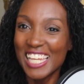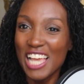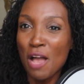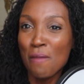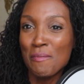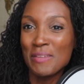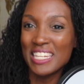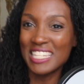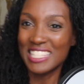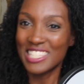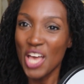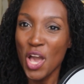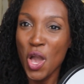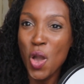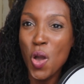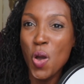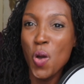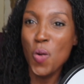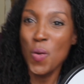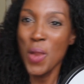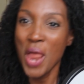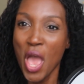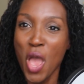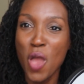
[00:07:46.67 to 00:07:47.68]
I'm in the
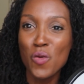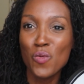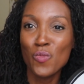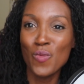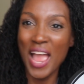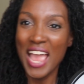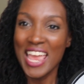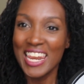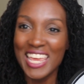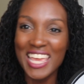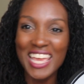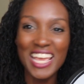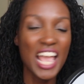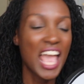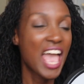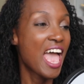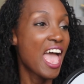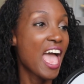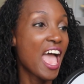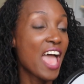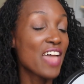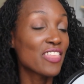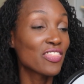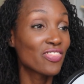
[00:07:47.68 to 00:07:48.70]
zone writing.
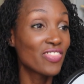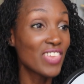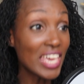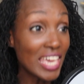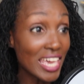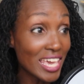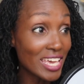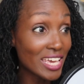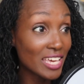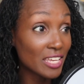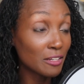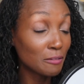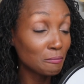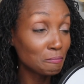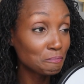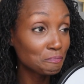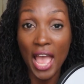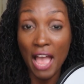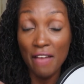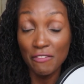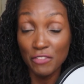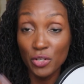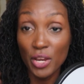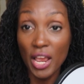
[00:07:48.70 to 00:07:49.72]
And then
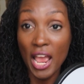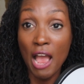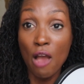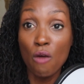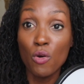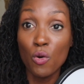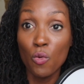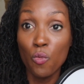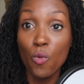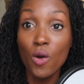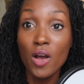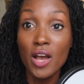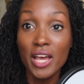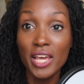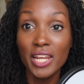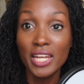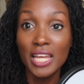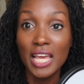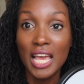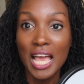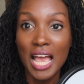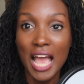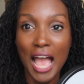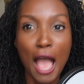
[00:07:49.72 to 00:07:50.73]
after hour 1,
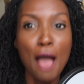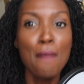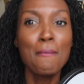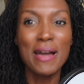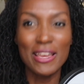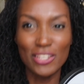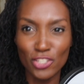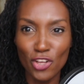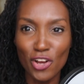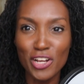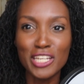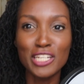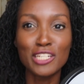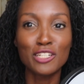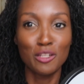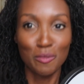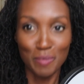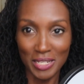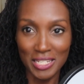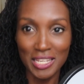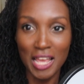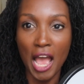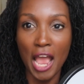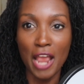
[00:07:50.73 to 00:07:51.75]
I might start getting a little
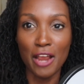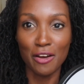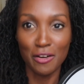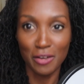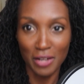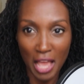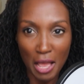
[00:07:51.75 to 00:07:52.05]
bit tired.